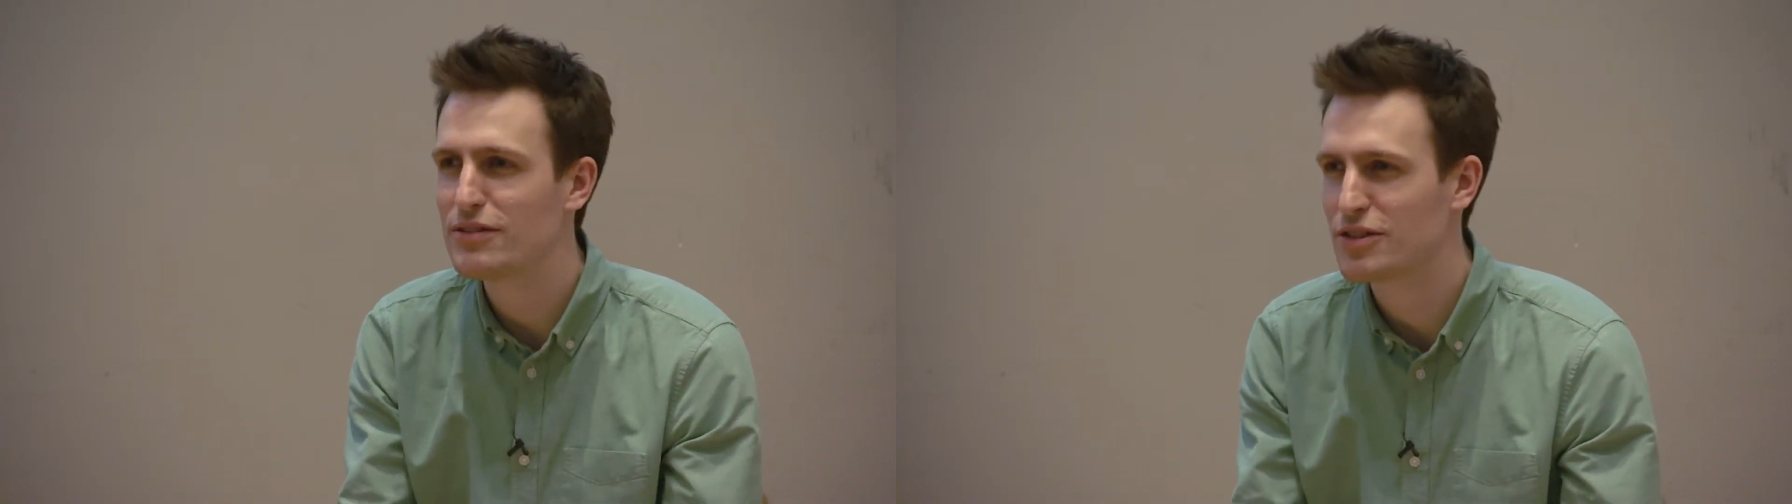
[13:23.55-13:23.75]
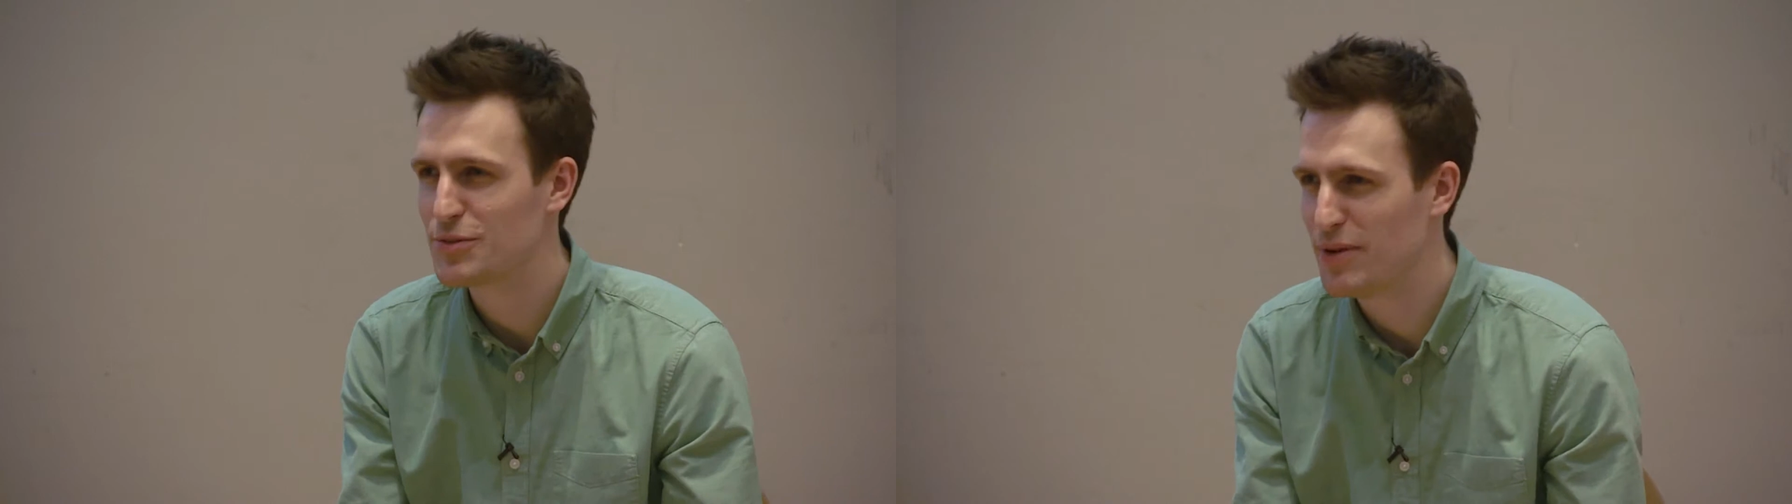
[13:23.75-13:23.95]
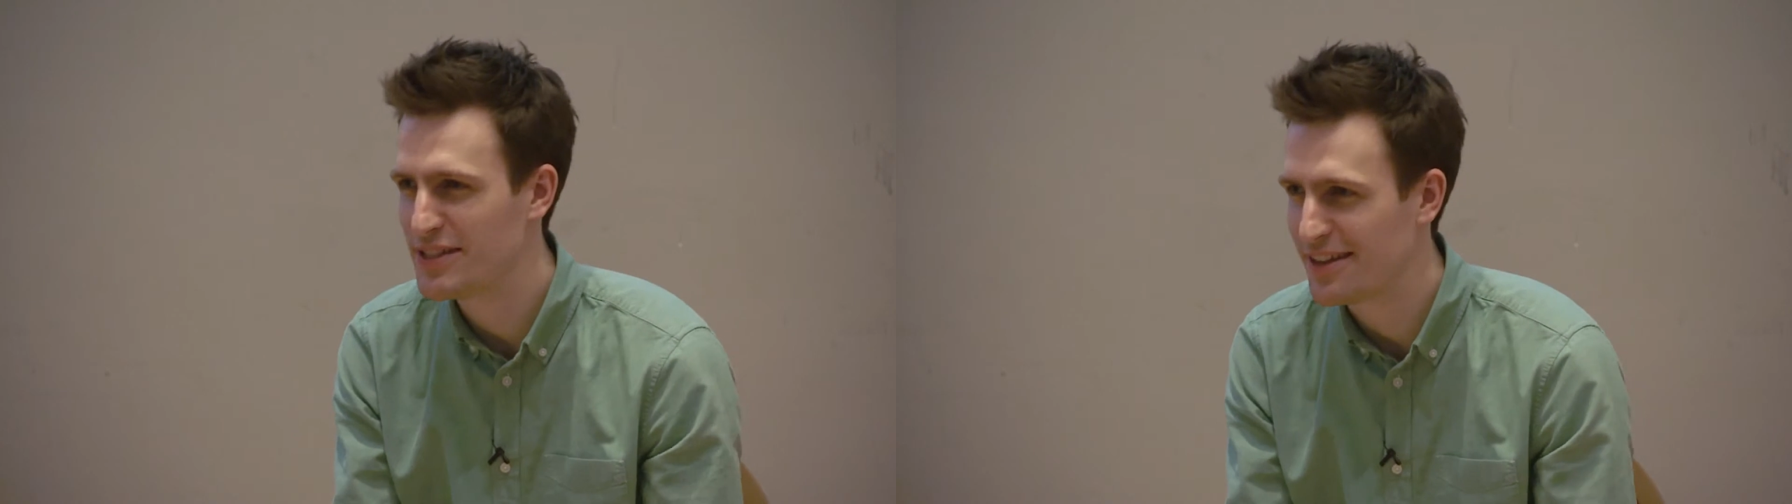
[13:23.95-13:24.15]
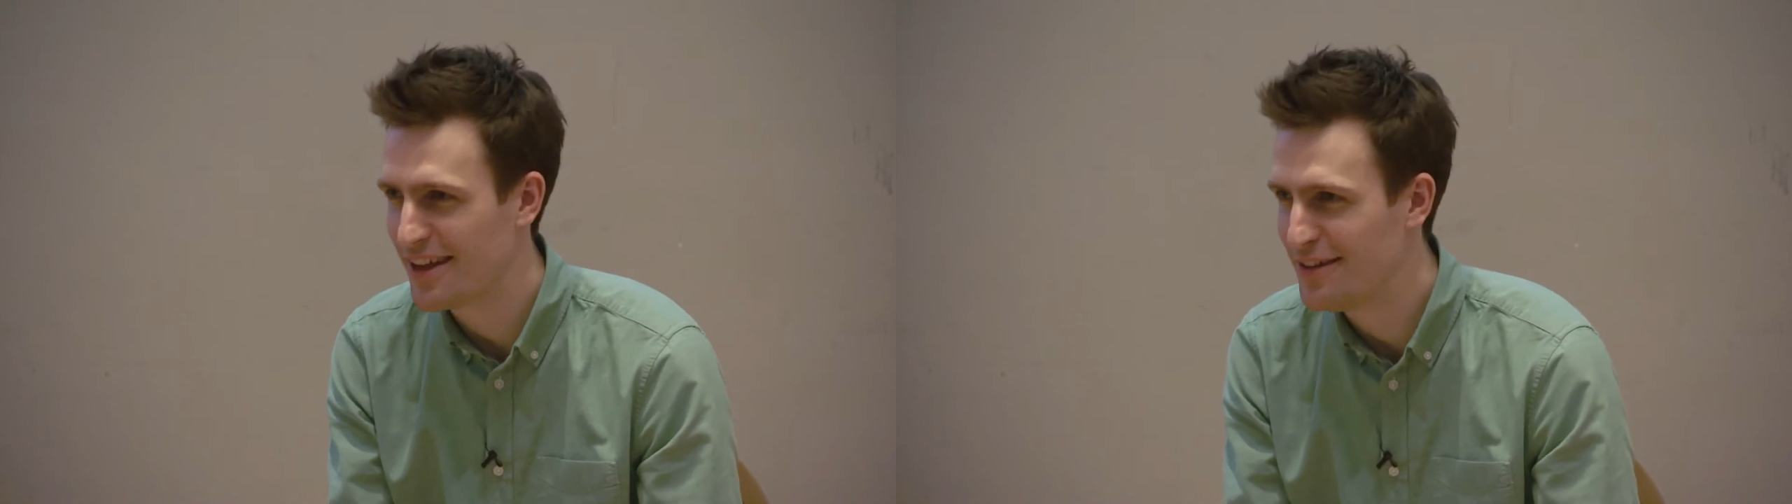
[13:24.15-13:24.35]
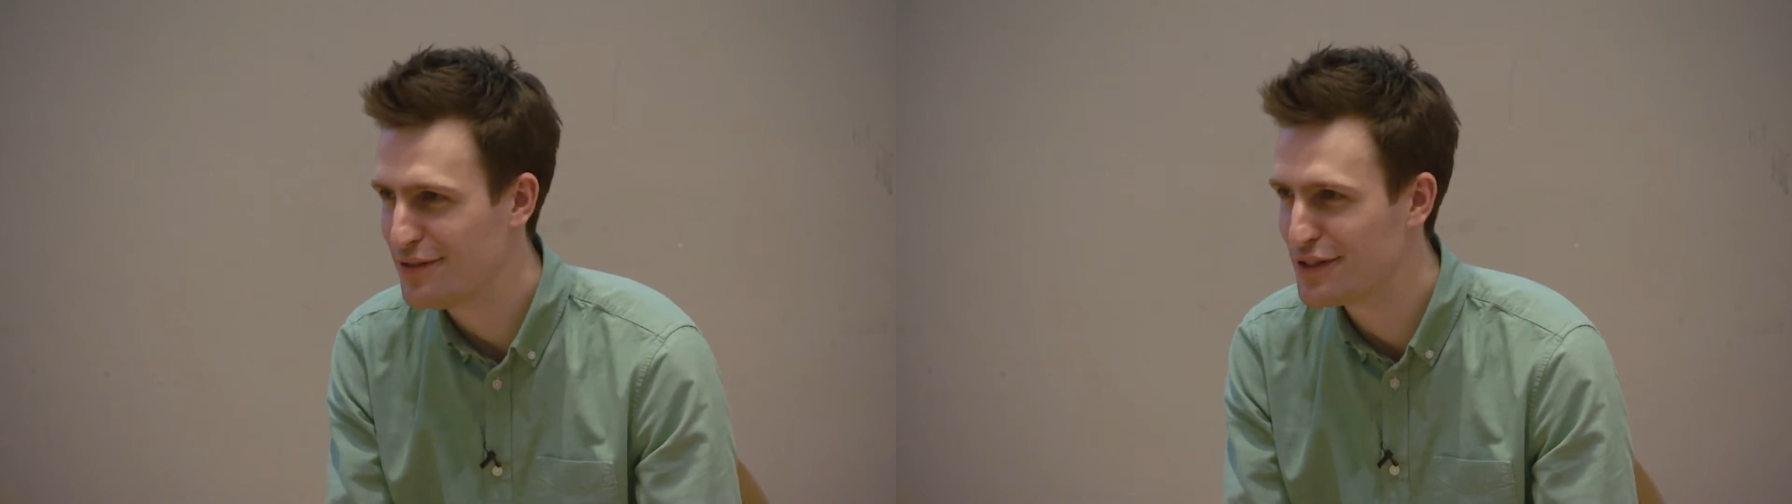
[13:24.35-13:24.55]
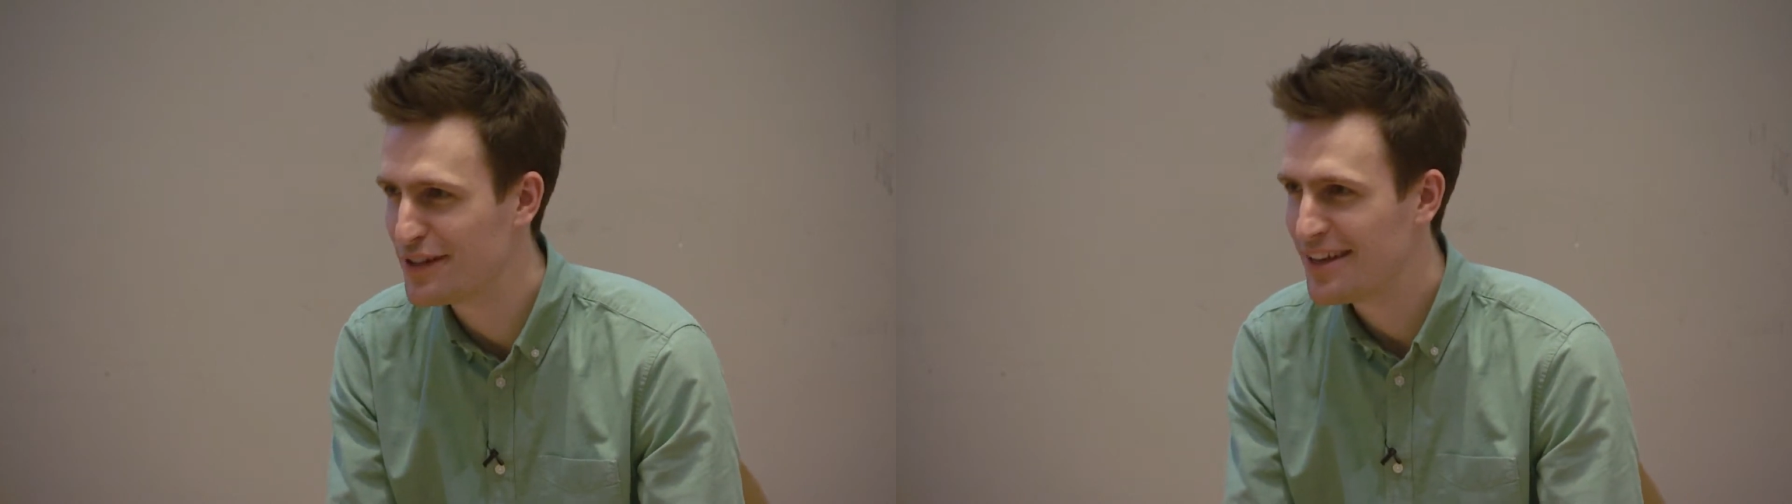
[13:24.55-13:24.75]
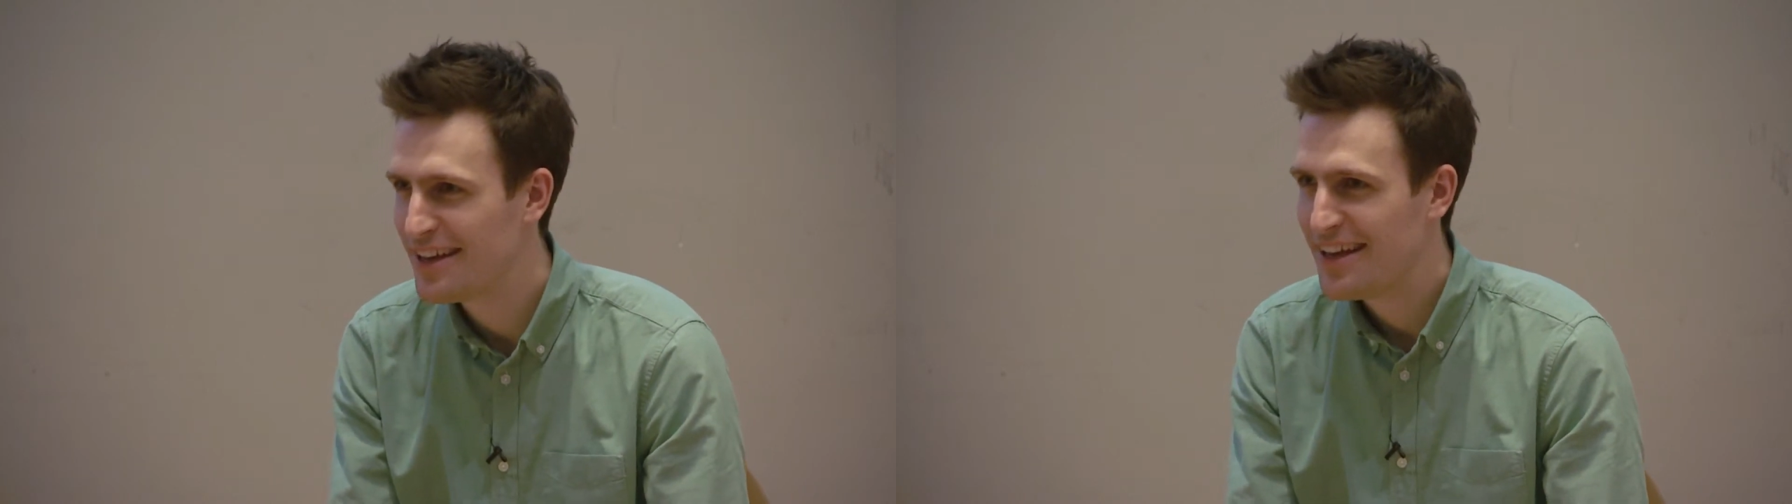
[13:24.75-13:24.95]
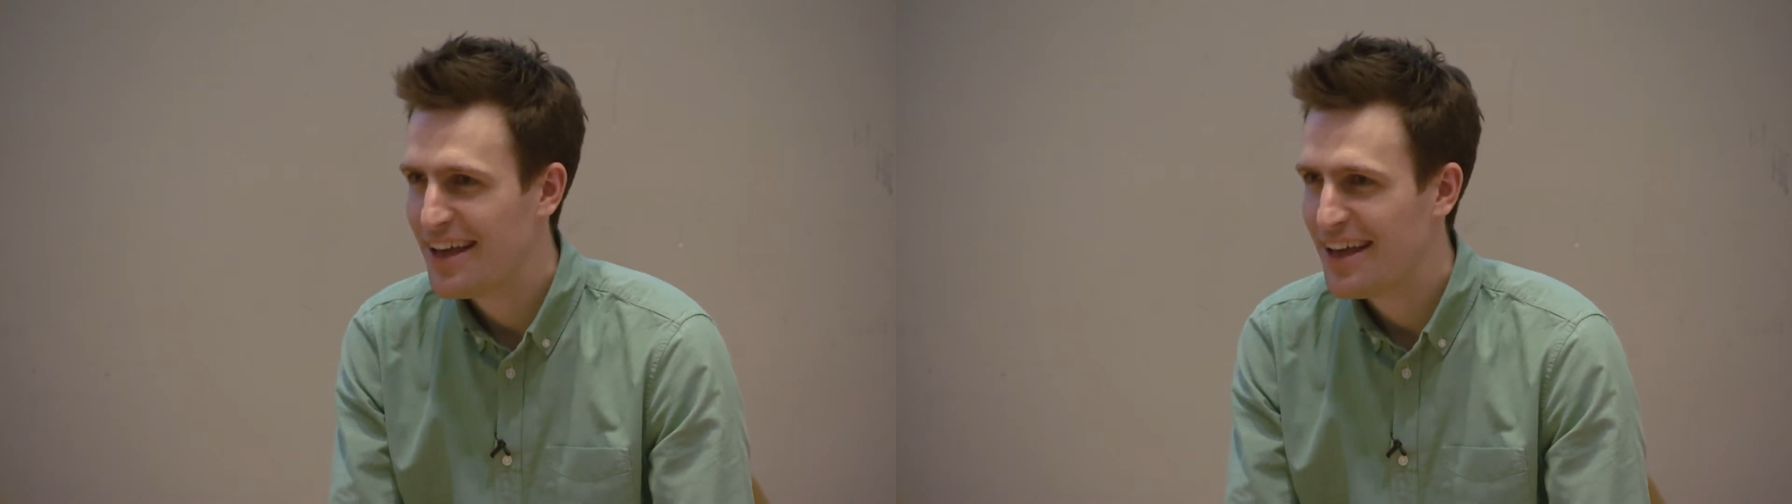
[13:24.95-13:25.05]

have such busy lives.